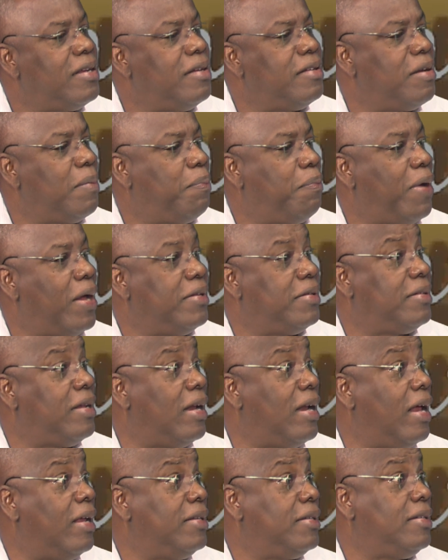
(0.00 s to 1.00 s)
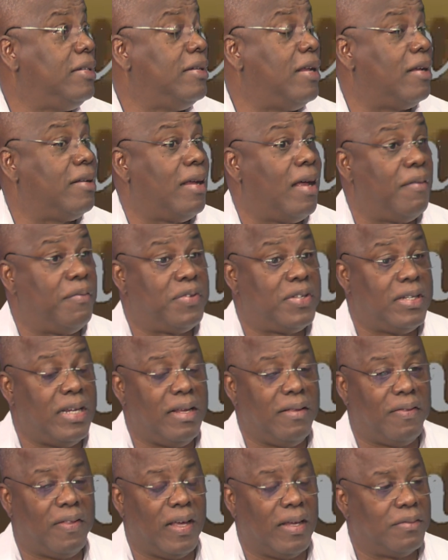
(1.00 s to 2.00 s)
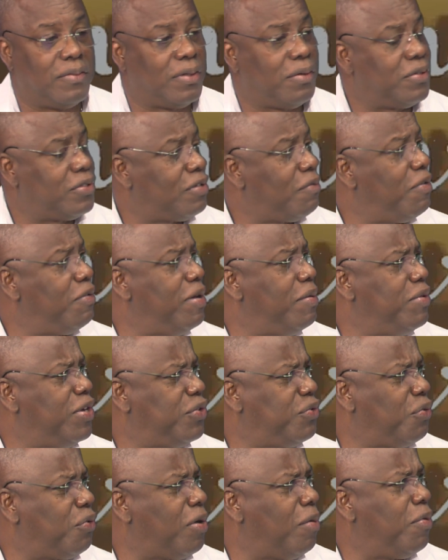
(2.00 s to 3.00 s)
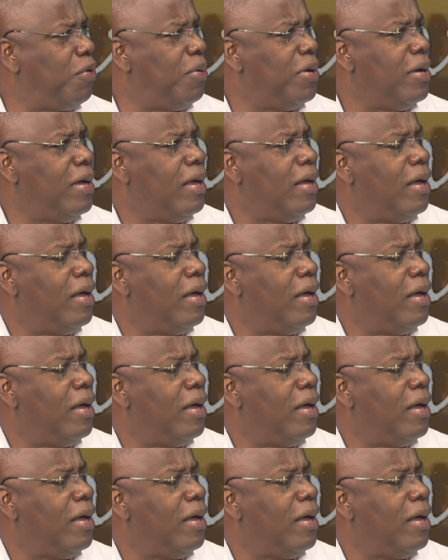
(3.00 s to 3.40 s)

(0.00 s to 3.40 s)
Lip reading: enterprises that I see that have saying things, because some of them, they talk about